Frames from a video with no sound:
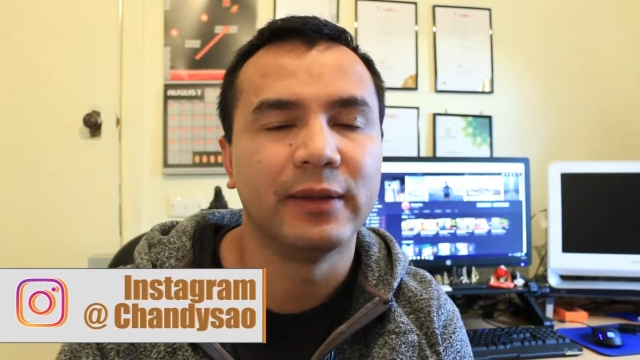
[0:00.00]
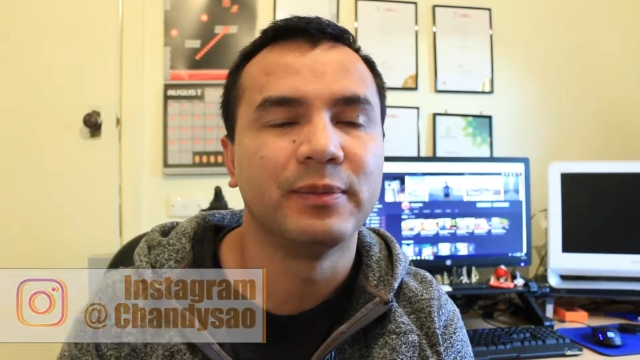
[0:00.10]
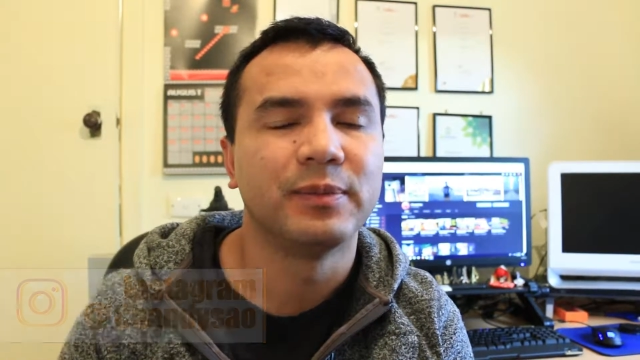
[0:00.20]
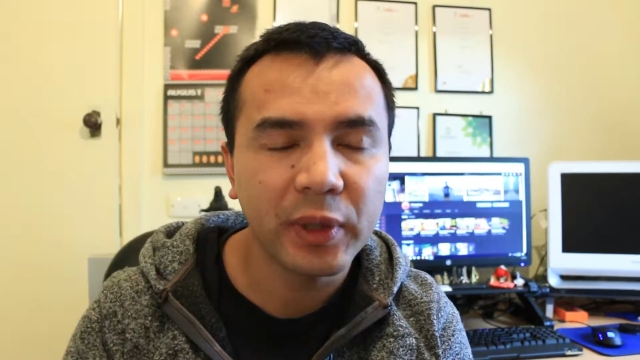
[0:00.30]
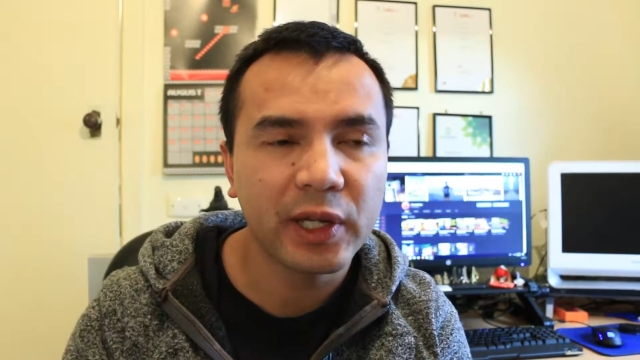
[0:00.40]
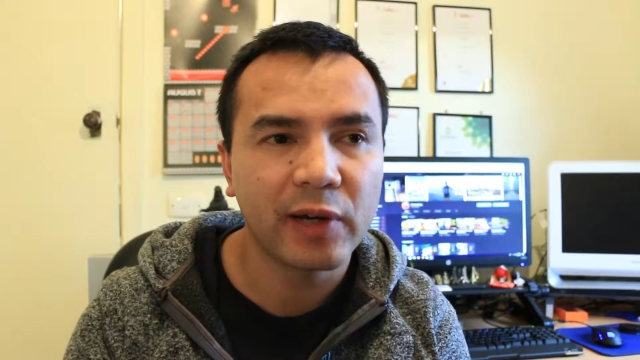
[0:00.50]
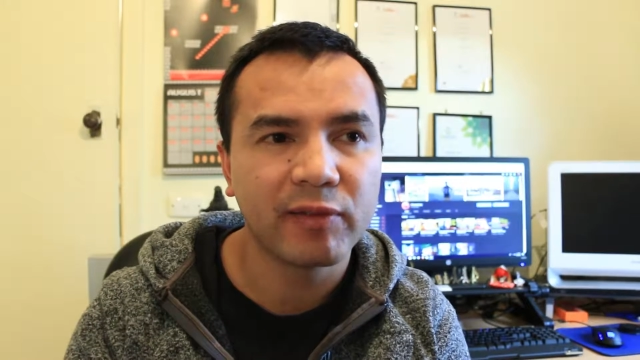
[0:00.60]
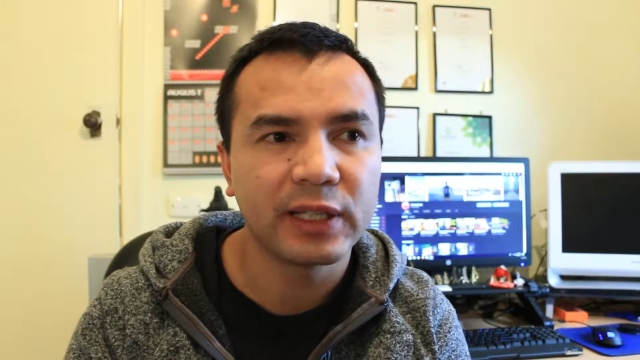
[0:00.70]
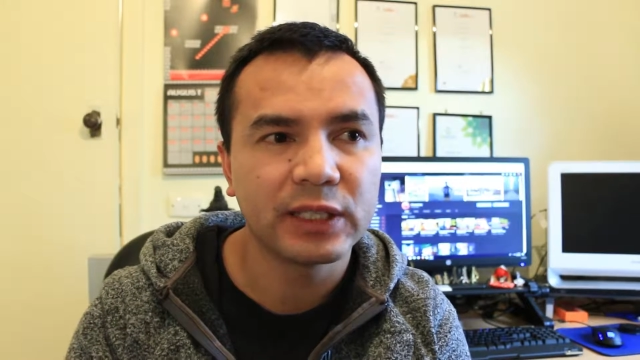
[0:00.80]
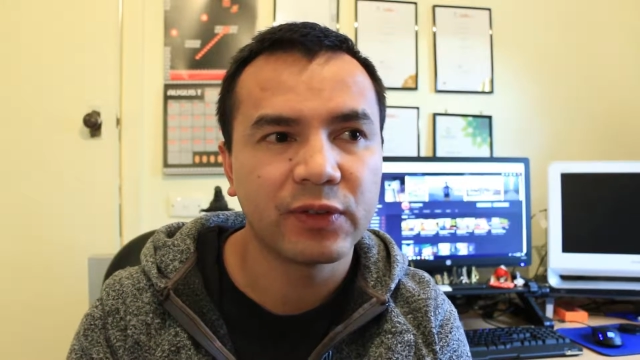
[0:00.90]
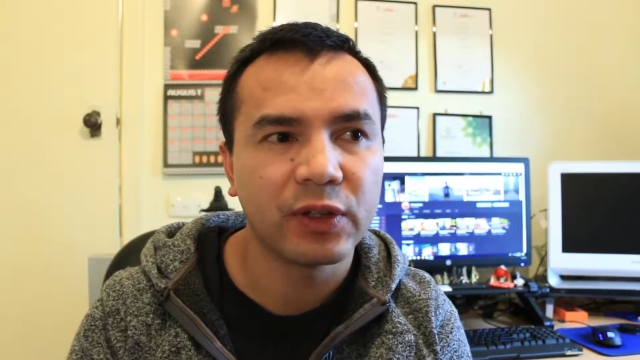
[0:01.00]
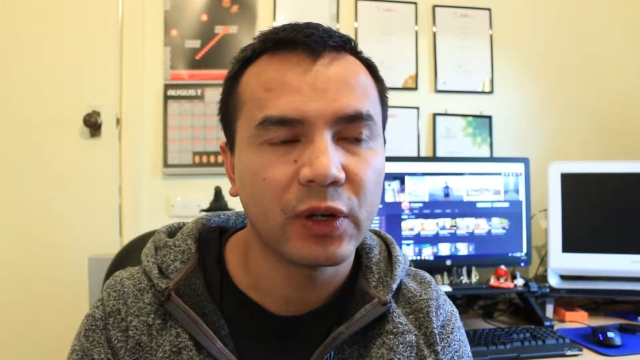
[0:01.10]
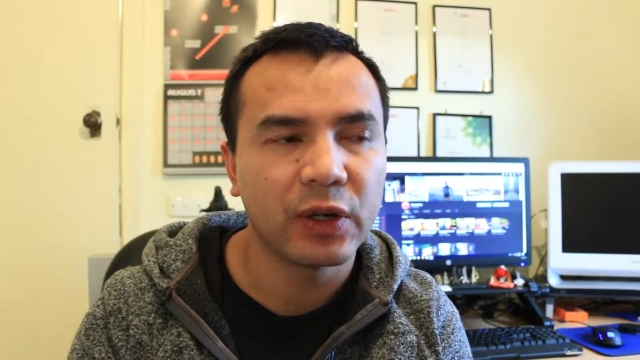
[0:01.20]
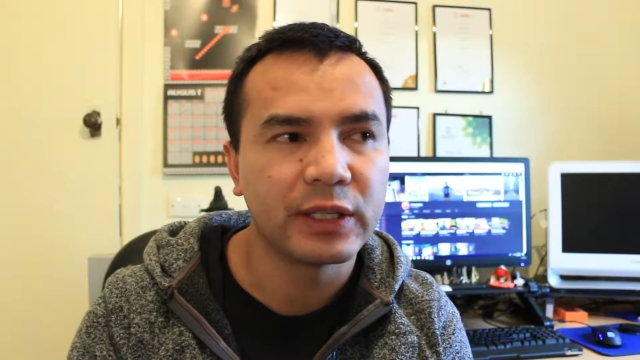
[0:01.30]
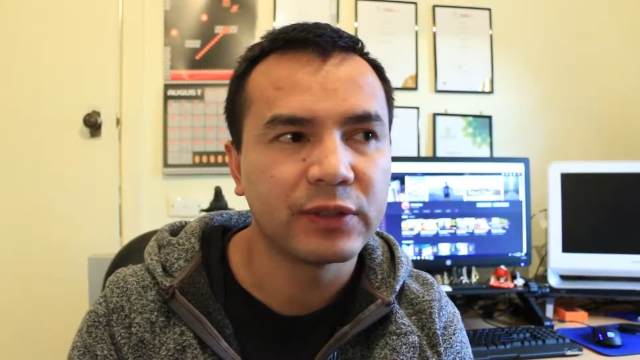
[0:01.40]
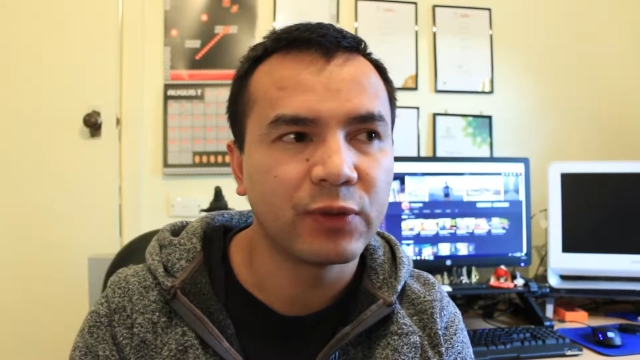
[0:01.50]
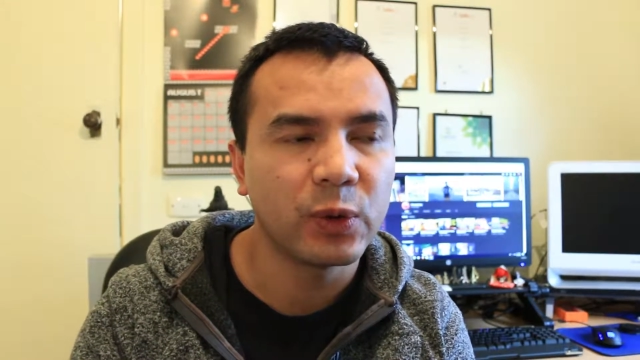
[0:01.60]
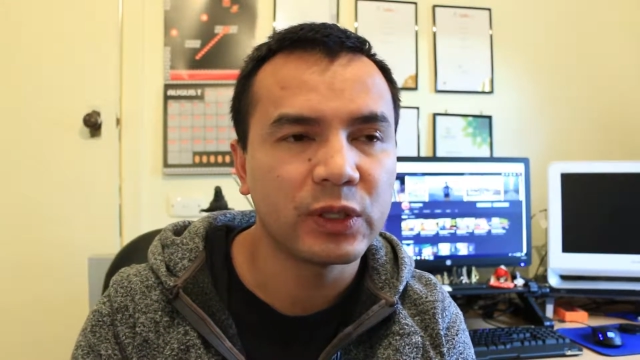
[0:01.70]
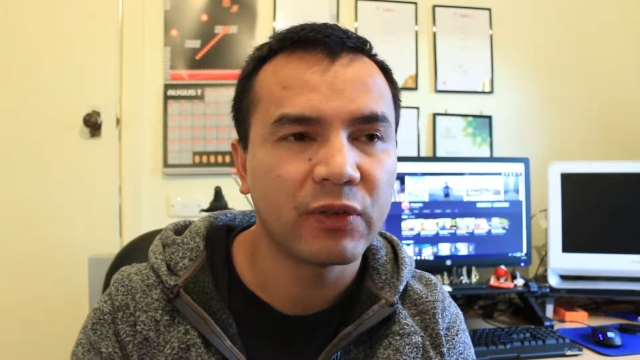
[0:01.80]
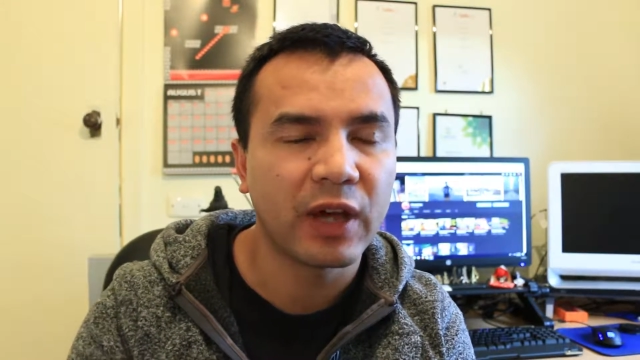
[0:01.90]
What I'll be covering in this video is
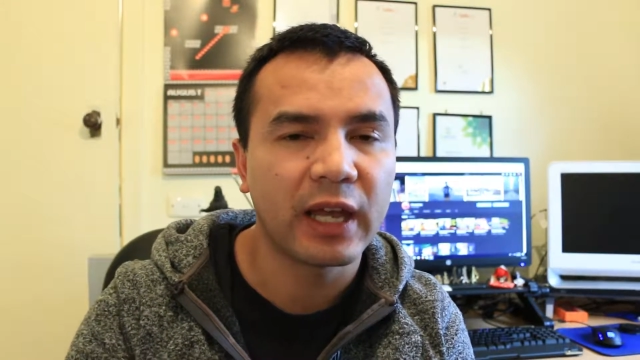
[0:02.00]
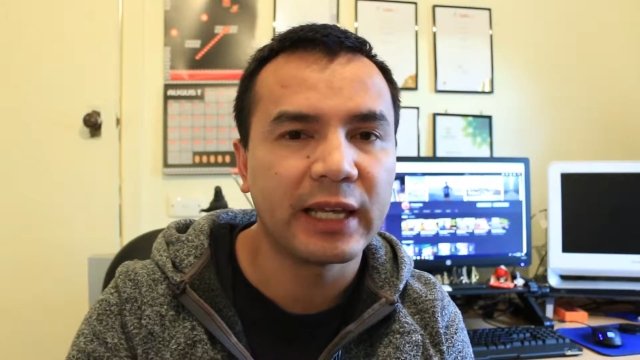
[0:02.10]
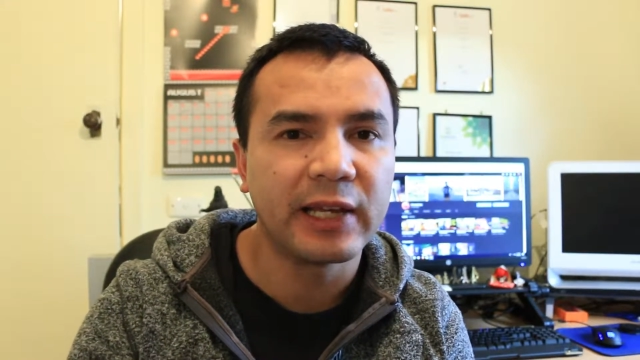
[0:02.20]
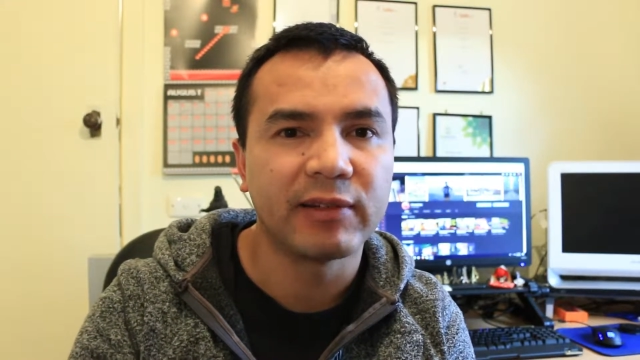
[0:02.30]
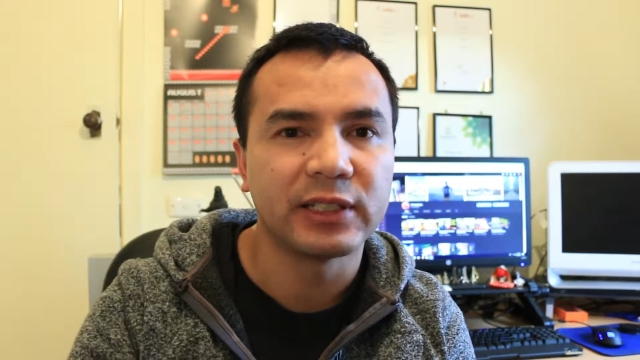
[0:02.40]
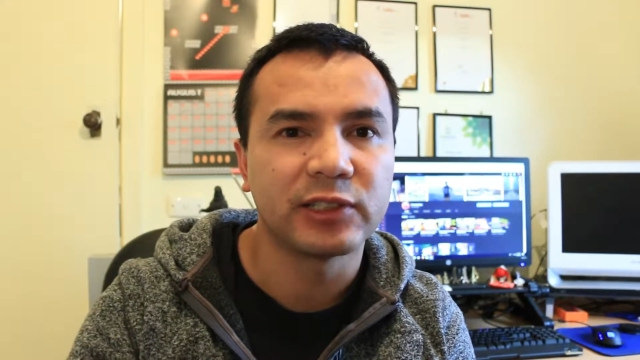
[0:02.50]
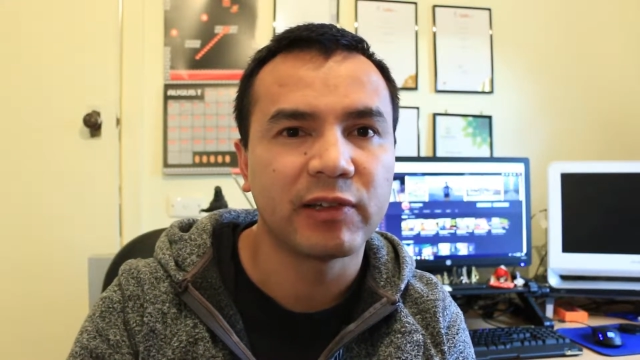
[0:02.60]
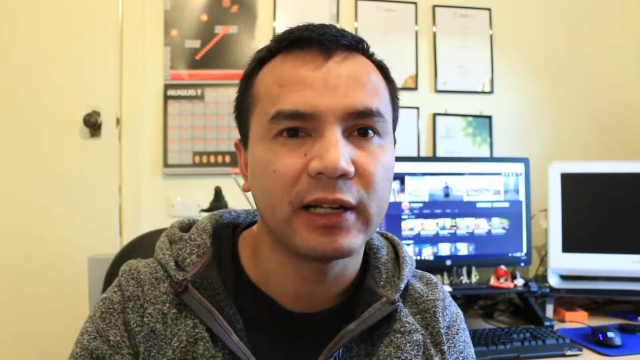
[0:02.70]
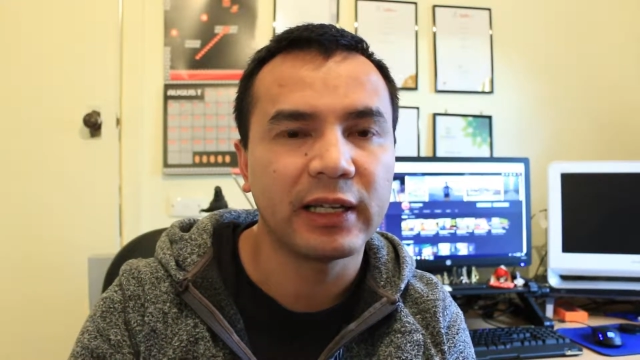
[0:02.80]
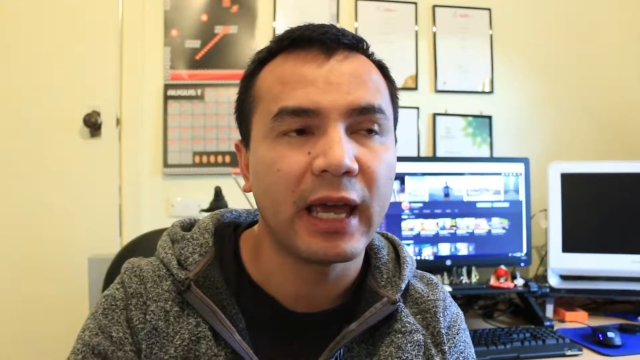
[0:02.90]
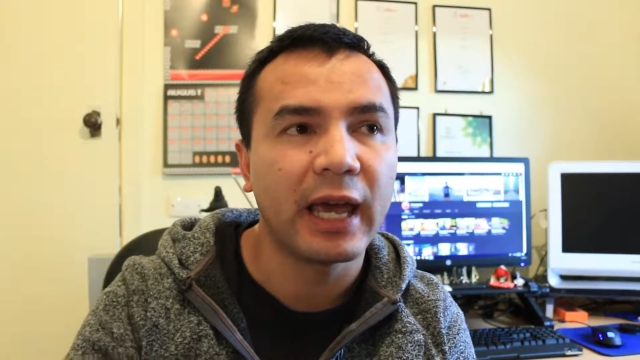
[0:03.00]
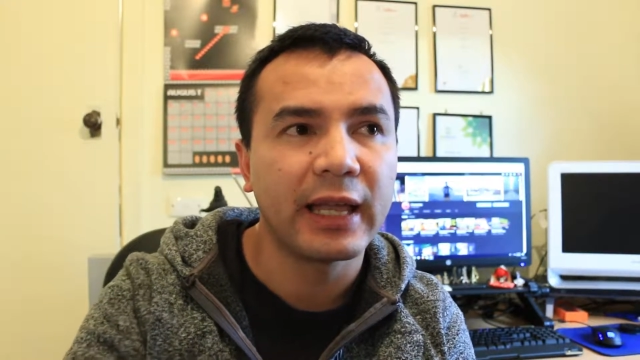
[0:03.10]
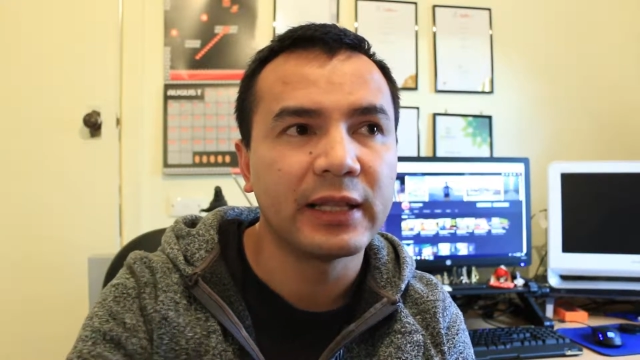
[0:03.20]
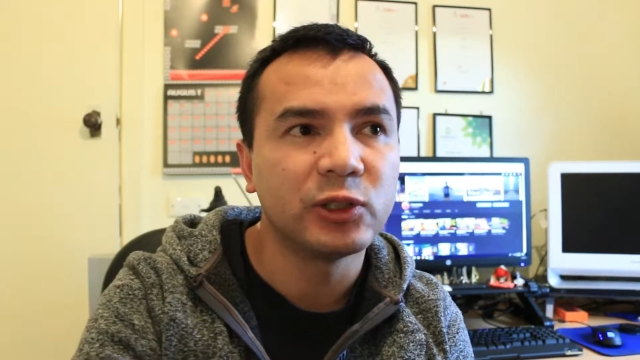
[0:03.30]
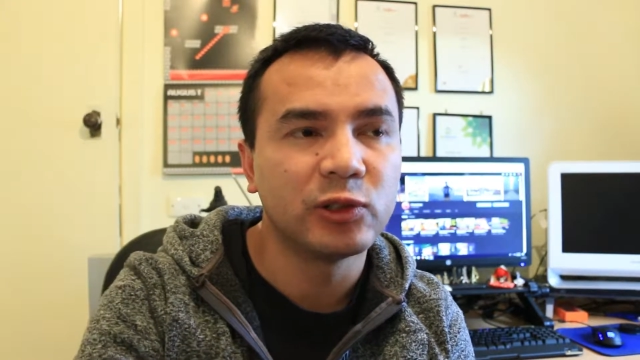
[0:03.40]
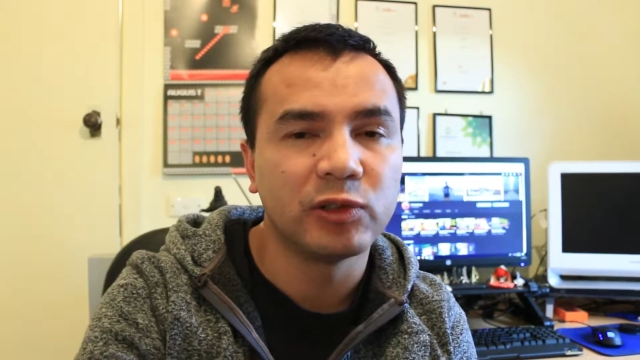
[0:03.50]
foods I've had here in Australia and